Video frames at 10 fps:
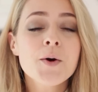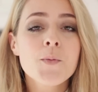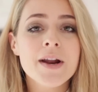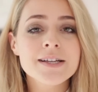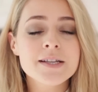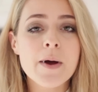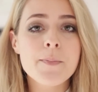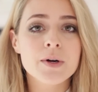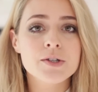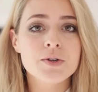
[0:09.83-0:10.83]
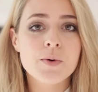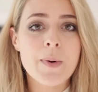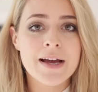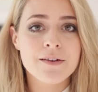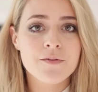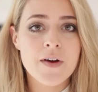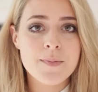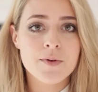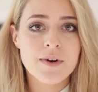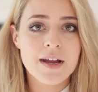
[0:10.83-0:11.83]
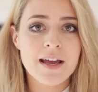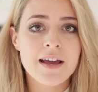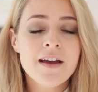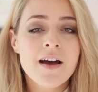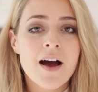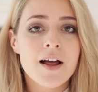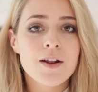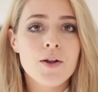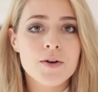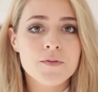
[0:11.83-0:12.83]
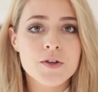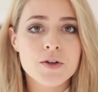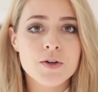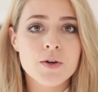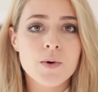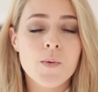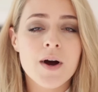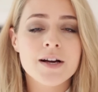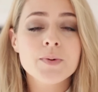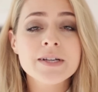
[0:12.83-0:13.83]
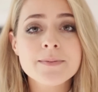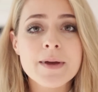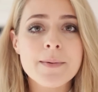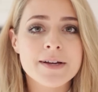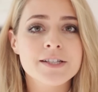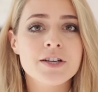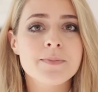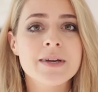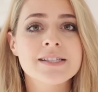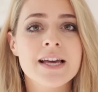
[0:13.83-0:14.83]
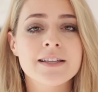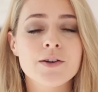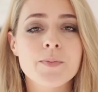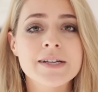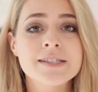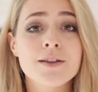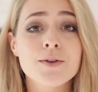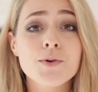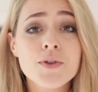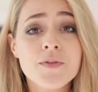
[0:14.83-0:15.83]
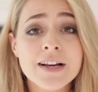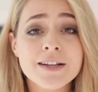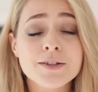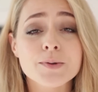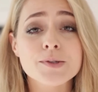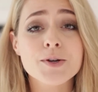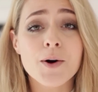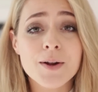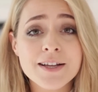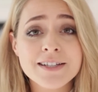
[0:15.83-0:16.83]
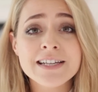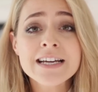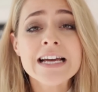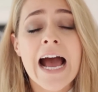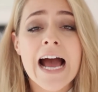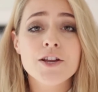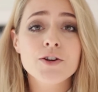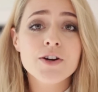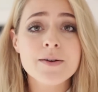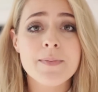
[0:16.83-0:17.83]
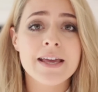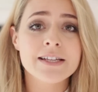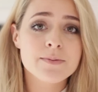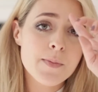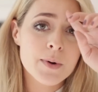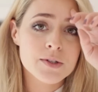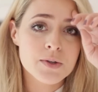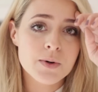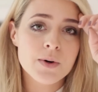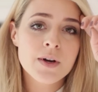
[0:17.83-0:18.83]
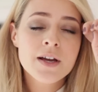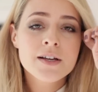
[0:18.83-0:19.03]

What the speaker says: When I did my book tour back in February, a lot of you were tweeting me and messaging me saying that you're based in the north of England or Scotland and you couldn't make it to my book tour.